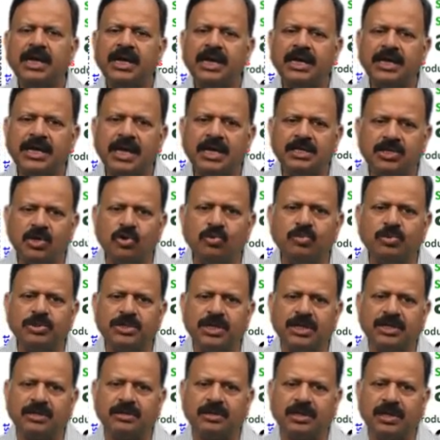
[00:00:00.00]
It assumes
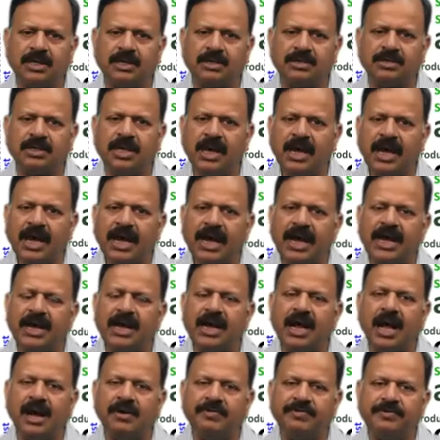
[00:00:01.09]
certain things, and
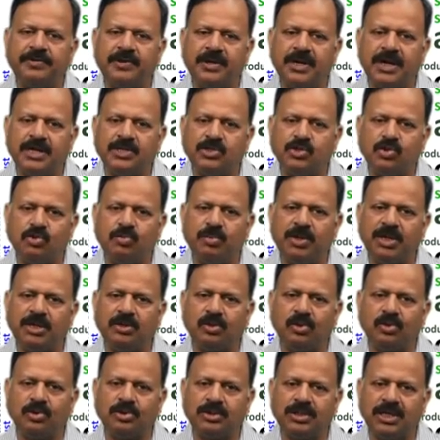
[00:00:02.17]
after assuming
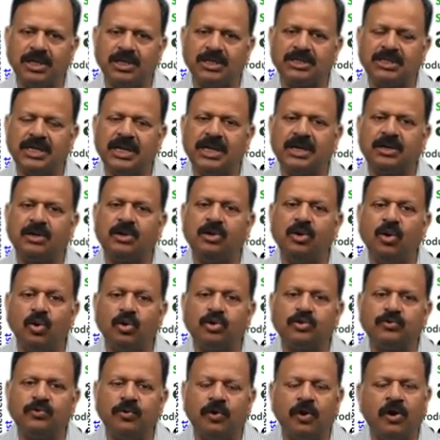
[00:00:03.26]
those things, it
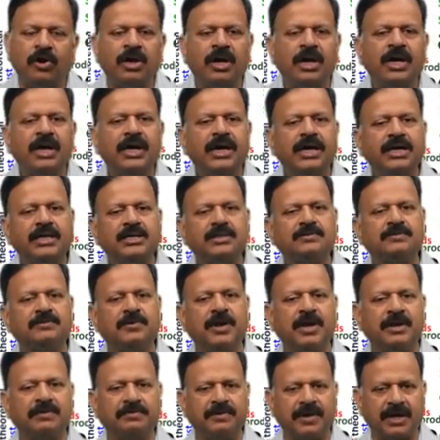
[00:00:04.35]
looks for its
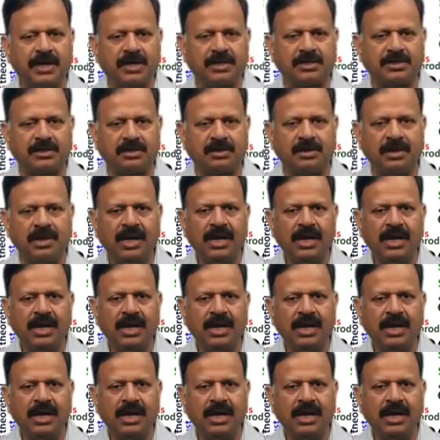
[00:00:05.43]
verification.